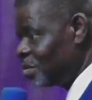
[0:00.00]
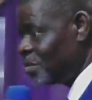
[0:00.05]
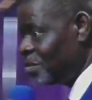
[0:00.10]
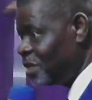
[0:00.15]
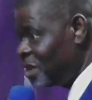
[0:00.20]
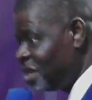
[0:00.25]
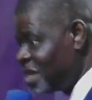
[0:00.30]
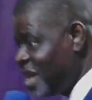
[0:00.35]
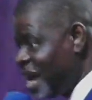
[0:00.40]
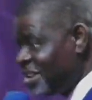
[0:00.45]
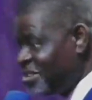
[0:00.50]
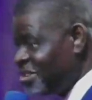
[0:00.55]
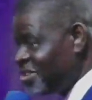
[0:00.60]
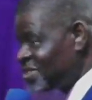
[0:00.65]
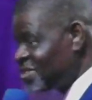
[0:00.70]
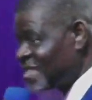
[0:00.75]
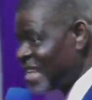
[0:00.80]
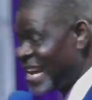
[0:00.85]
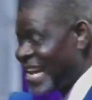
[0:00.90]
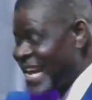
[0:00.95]
They are not
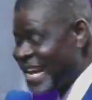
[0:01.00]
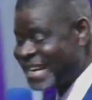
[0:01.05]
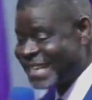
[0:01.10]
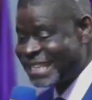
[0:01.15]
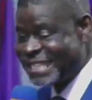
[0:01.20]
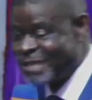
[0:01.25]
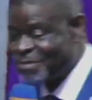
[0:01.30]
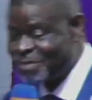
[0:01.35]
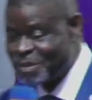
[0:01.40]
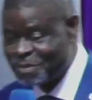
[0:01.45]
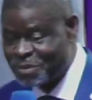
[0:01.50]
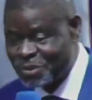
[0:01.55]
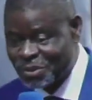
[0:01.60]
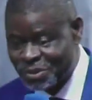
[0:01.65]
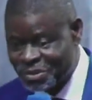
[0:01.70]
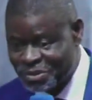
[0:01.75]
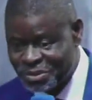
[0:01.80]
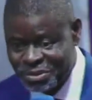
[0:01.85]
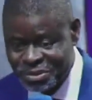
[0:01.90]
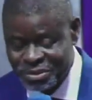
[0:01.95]
salaried people.
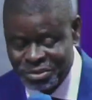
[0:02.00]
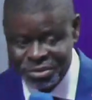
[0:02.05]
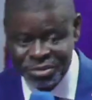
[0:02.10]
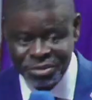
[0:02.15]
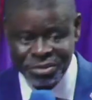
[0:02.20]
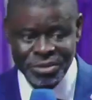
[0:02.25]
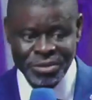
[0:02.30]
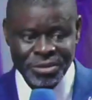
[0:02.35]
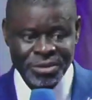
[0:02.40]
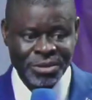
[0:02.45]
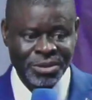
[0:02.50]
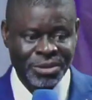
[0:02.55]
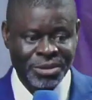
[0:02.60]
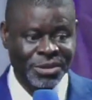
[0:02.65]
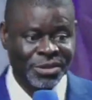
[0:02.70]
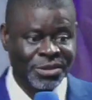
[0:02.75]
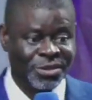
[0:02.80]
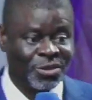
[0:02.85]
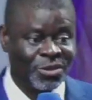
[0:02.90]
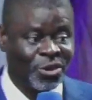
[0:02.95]

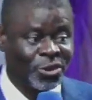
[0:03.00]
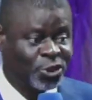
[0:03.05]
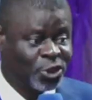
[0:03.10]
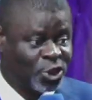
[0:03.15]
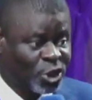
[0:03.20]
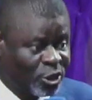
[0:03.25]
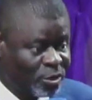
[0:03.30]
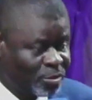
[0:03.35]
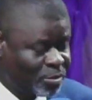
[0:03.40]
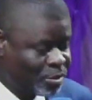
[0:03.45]
It's not job.